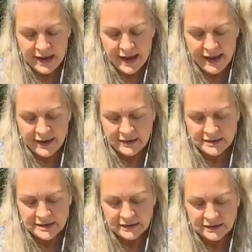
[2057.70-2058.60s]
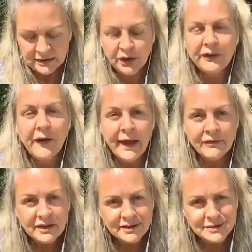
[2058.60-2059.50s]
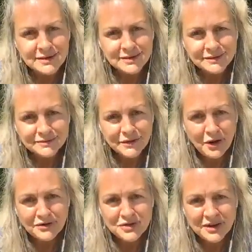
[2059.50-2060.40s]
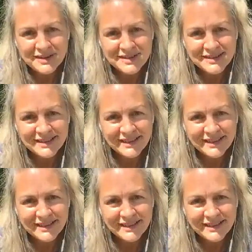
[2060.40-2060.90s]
and look for evidence of trust,